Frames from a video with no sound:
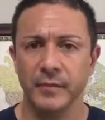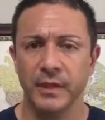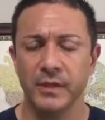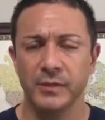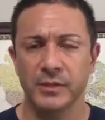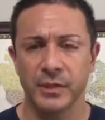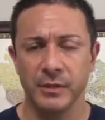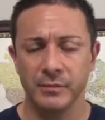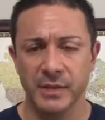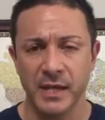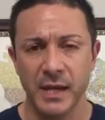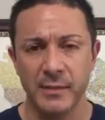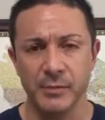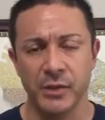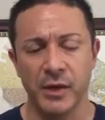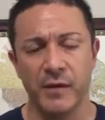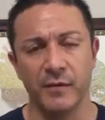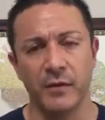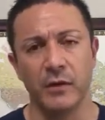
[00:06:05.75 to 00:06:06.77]
You know,
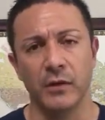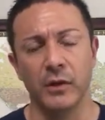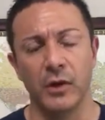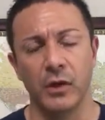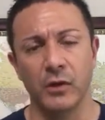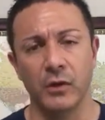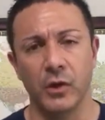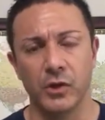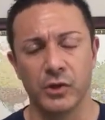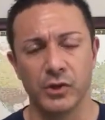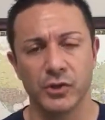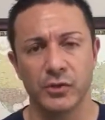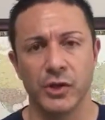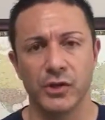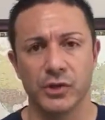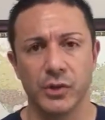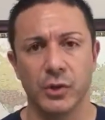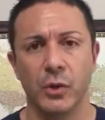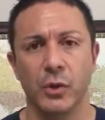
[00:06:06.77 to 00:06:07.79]
sometimes you have a long
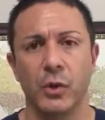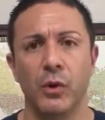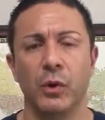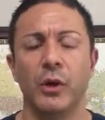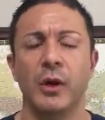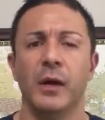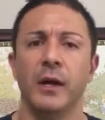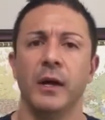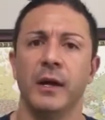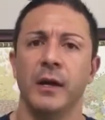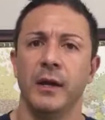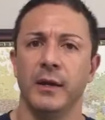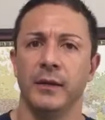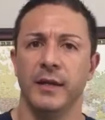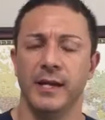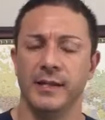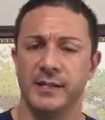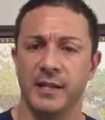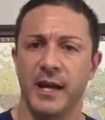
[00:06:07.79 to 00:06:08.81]
stretch goal,
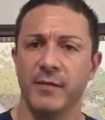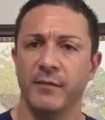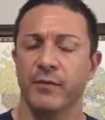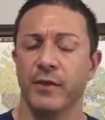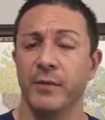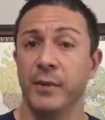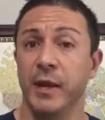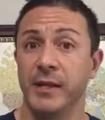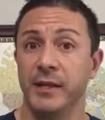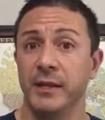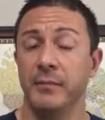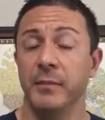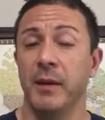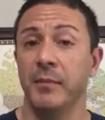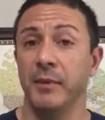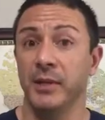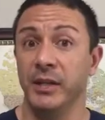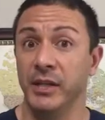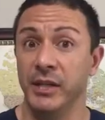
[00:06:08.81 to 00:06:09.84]
that time frame ending
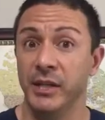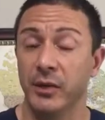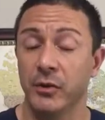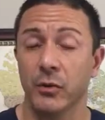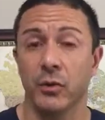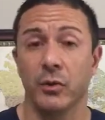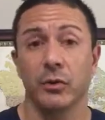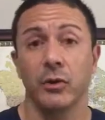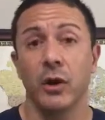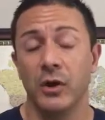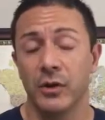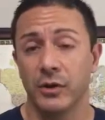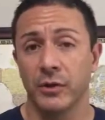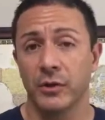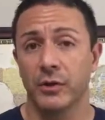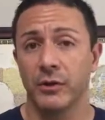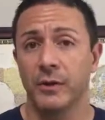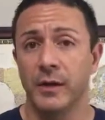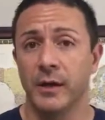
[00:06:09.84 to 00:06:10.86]
maybe in a year or
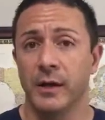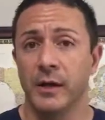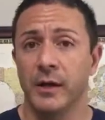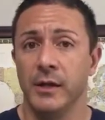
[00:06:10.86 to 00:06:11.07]
longer.